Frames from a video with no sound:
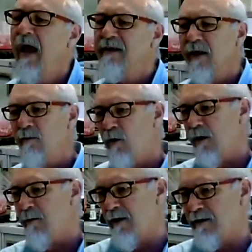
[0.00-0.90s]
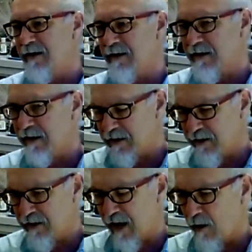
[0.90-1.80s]
So the point of the matter is it's
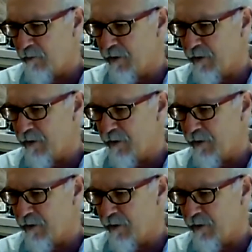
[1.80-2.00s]
to help